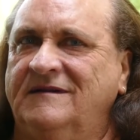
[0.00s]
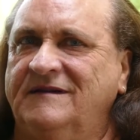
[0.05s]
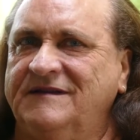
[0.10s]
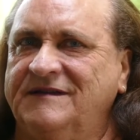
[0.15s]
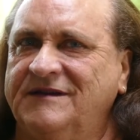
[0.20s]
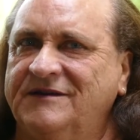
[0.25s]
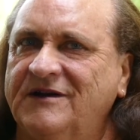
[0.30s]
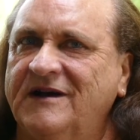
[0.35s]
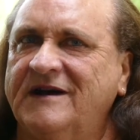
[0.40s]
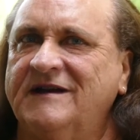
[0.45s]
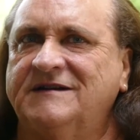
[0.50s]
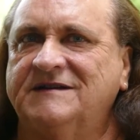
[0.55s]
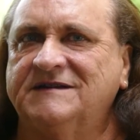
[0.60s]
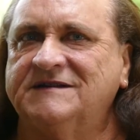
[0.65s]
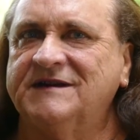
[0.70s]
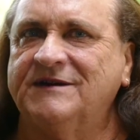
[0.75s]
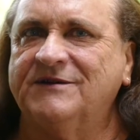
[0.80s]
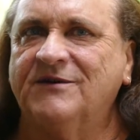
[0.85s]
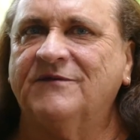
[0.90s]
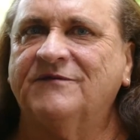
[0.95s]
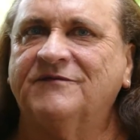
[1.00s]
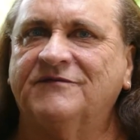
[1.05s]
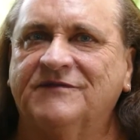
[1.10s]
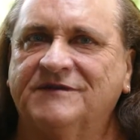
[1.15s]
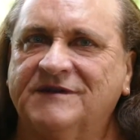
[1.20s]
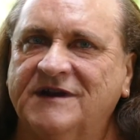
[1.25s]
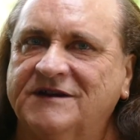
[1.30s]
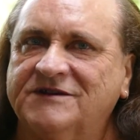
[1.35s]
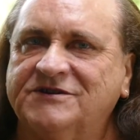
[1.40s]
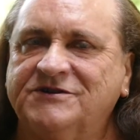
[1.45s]
that I had to set off for
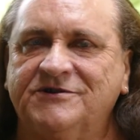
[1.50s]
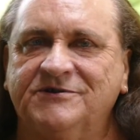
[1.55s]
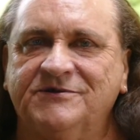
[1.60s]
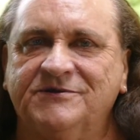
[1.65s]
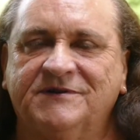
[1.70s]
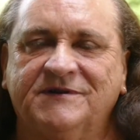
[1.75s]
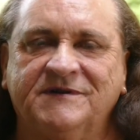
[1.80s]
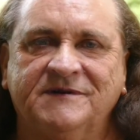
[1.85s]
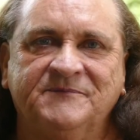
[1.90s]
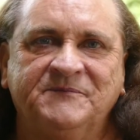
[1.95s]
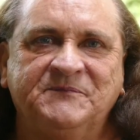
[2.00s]
that shoot,